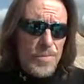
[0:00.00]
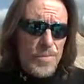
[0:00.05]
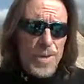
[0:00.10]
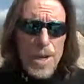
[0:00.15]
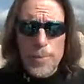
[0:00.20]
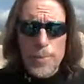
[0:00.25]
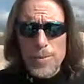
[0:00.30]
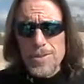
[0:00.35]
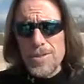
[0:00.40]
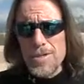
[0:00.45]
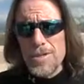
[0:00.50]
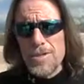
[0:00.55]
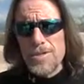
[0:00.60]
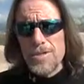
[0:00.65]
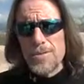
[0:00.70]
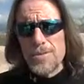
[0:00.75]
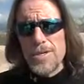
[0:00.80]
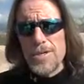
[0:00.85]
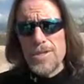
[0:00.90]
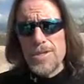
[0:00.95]
When I
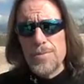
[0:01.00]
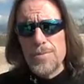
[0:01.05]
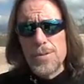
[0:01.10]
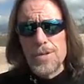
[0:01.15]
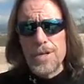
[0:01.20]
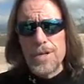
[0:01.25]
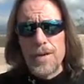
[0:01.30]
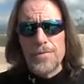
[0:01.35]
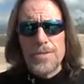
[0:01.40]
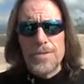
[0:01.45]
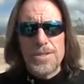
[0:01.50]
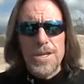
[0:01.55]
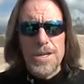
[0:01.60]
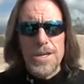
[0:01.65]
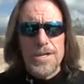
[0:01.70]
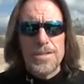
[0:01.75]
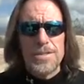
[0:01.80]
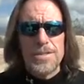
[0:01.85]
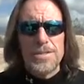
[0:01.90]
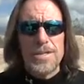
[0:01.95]
proceeded to read the book after
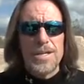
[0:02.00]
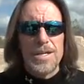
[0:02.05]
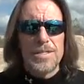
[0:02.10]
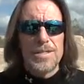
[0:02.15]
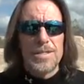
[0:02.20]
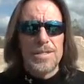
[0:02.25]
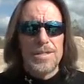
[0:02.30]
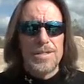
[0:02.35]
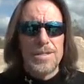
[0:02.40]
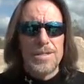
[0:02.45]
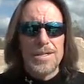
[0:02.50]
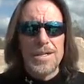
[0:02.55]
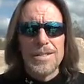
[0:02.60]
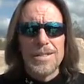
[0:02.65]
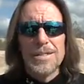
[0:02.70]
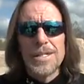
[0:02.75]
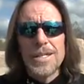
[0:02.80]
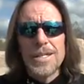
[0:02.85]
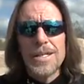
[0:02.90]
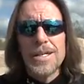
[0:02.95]
taking the test
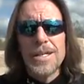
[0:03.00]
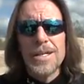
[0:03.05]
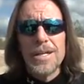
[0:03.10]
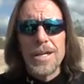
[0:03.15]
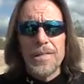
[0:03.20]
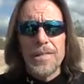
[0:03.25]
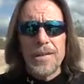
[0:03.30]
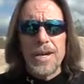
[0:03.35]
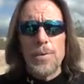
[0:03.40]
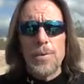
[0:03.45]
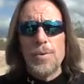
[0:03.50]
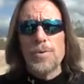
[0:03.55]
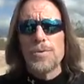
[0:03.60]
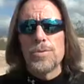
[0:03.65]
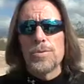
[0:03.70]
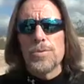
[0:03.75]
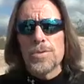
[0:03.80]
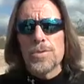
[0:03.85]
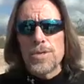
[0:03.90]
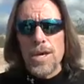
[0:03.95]
online, and then I went
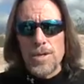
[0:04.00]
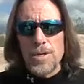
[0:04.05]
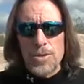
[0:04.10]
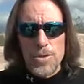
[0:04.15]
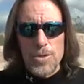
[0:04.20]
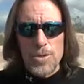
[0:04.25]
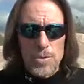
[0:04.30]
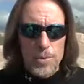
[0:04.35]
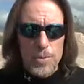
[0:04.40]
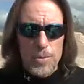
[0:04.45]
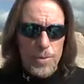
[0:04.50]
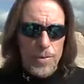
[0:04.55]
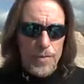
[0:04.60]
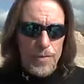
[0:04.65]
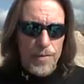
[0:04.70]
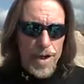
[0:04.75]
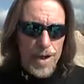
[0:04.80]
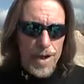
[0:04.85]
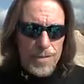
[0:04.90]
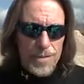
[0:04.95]
through the sections where there are
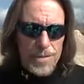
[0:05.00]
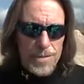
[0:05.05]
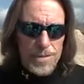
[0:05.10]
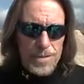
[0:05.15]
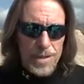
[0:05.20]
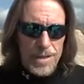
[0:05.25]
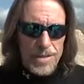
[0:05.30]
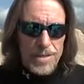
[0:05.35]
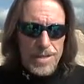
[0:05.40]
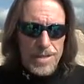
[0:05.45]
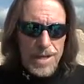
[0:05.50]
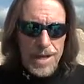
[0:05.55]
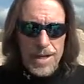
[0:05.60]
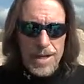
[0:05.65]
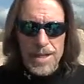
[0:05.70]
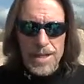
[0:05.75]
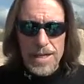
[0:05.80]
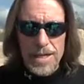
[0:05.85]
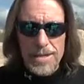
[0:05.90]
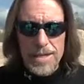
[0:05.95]
5 insights to
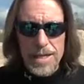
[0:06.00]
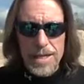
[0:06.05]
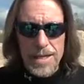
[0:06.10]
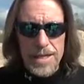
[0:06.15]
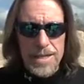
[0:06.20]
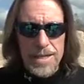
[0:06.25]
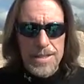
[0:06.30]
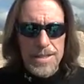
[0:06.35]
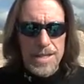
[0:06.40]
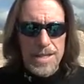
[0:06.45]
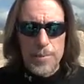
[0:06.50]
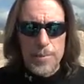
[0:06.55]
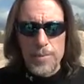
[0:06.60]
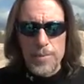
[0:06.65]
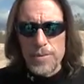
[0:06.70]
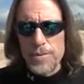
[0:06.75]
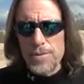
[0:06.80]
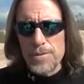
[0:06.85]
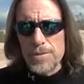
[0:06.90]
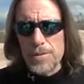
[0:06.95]
highlight, I ended up
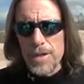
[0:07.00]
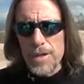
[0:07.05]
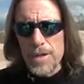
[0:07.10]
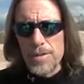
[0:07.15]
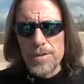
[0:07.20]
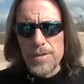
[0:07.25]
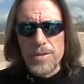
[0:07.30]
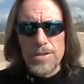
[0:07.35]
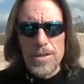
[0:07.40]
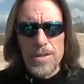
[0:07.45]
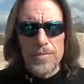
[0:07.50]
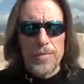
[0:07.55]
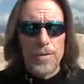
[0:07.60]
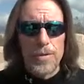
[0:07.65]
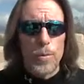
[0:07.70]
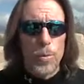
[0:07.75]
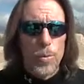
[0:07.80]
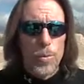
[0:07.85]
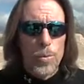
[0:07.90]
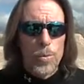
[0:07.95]
with a slightly
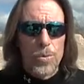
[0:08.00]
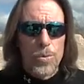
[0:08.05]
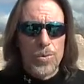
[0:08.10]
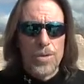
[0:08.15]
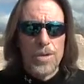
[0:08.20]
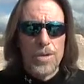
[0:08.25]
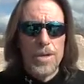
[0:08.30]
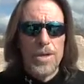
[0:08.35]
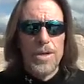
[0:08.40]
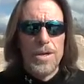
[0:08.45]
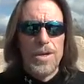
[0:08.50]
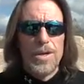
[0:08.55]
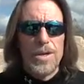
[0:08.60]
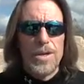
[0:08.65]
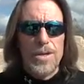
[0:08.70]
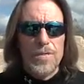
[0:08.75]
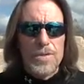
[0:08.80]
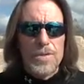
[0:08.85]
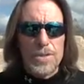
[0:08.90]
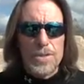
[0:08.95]
different order
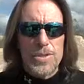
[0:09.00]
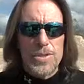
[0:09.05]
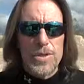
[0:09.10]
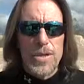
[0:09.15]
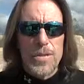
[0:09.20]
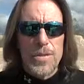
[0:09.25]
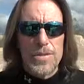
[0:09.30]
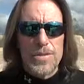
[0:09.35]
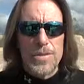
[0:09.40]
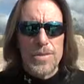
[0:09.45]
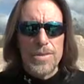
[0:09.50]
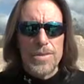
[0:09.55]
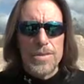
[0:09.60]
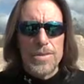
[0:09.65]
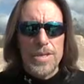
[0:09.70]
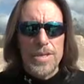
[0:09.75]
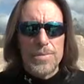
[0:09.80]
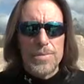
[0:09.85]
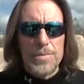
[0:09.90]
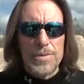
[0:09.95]
of strengths and
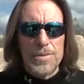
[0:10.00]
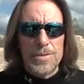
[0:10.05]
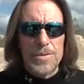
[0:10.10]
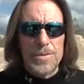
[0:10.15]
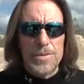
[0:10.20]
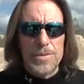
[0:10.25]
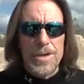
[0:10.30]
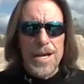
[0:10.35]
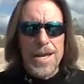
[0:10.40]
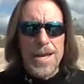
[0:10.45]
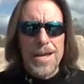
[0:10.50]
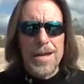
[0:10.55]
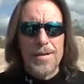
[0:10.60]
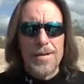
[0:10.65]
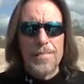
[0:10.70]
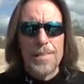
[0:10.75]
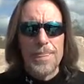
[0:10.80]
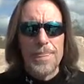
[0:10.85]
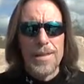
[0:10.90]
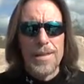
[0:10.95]
themes in who I
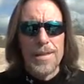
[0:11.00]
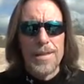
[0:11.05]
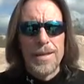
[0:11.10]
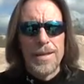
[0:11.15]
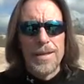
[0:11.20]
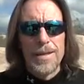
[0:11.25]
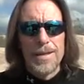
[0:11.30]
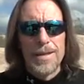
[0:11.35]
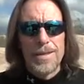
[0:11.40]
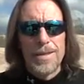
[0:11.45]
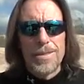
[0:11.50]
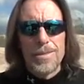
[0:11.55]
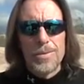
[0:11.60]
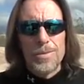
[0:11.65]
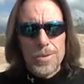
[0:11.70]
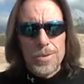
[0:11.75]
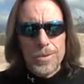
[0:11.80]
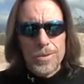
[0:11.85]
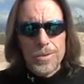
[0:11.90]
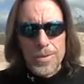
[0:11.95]
am. The
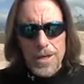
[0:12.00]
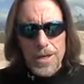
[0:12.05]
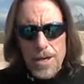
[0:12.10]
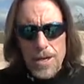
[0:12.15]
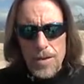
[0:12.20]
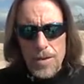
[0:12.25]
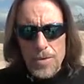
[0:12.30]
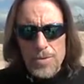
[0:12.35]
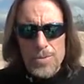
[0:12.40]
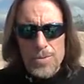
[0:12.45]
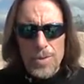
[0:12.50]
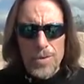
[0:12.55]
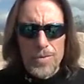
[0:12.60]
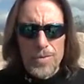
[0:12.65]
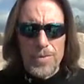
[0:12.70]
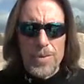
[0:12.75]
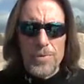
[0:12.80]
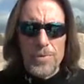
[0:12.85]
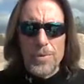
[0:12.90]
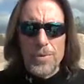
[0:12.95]
woo, winning others
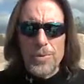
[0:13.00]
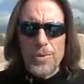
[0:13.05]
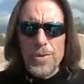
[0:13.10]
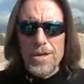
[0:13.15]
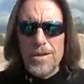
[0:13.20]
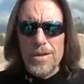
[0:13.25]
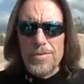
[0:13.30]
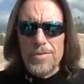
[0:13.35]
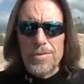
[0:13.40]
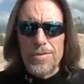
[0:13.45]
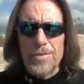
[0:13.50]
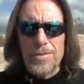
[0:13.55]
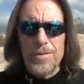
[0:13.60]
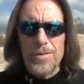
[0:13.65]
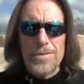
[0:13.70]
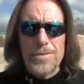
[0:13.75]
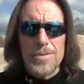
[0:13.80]
over, and belief